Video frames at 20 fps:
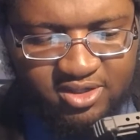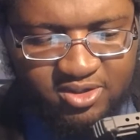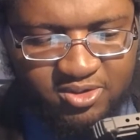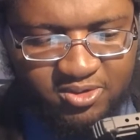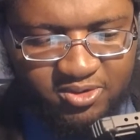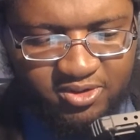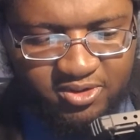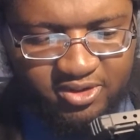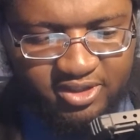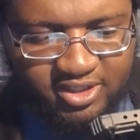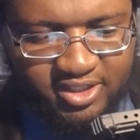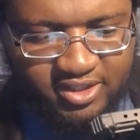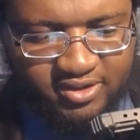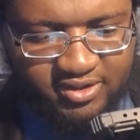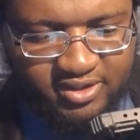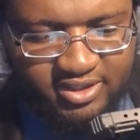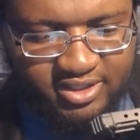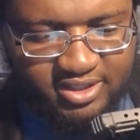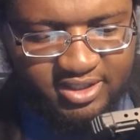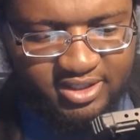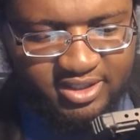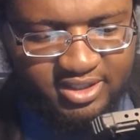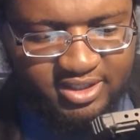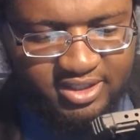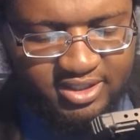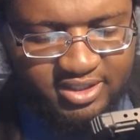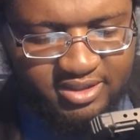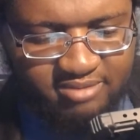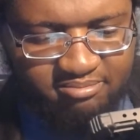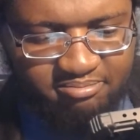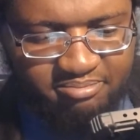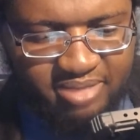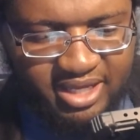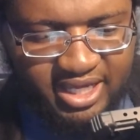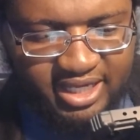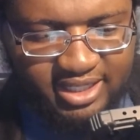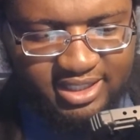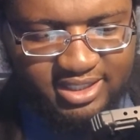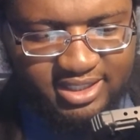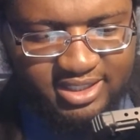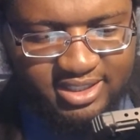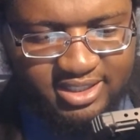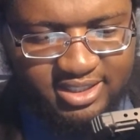Korigiri back.